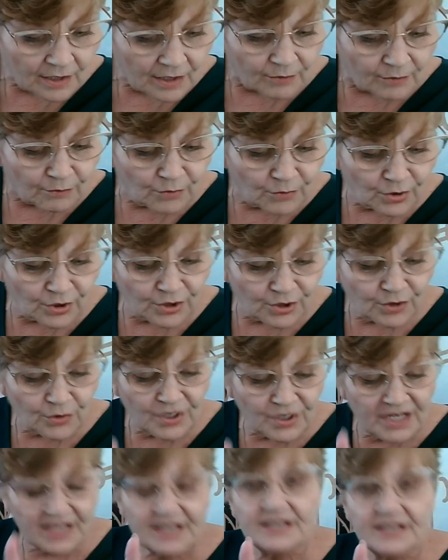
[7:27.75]

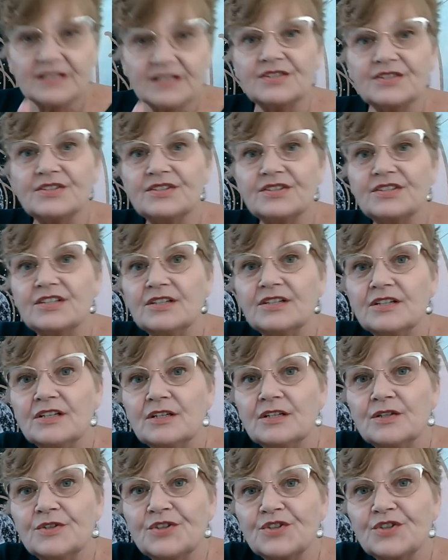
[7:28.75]
Mercury is
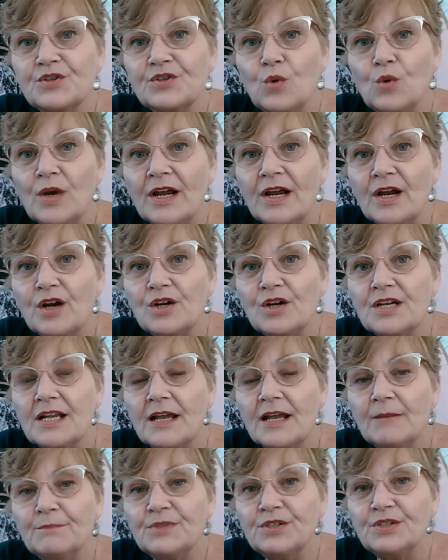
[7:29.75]
still square
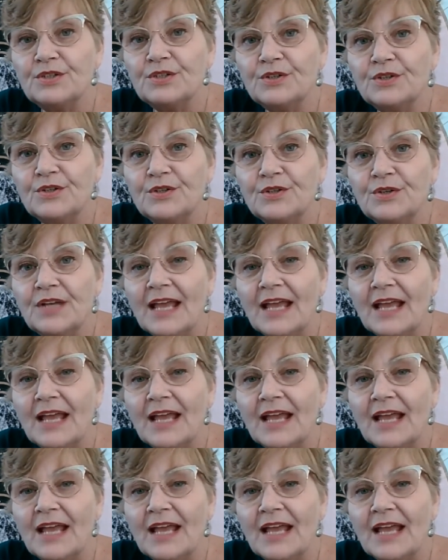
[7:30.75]
Neptune,